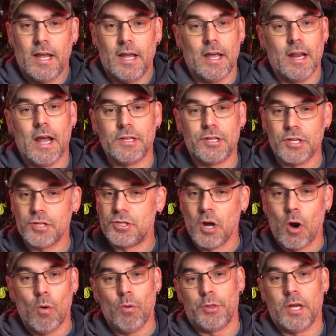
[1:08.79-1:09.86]
And I just
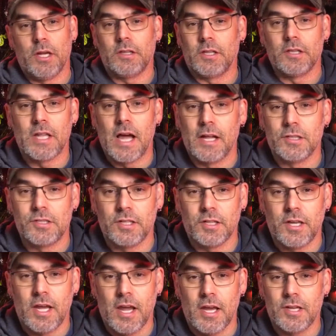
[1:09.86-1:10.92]
don't think that that's the
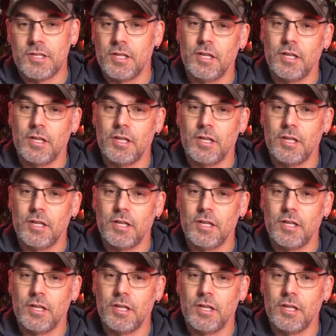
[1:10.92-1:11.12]
case.